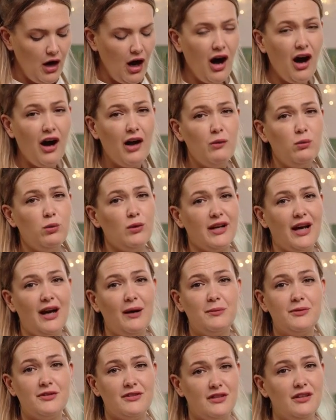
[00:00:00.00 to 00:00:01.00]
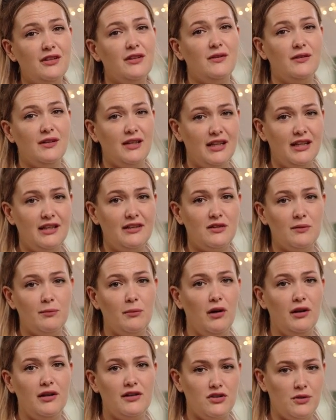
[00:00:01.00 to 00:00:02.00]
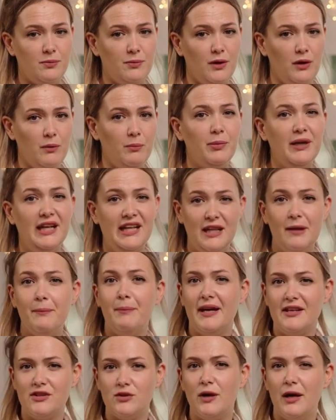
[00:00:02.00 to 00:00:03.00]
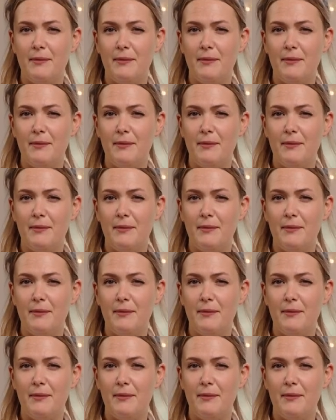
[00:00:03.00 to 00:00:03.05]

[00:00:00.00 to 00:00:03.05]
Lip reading: I would absolutely demolish a pub, but in the best way.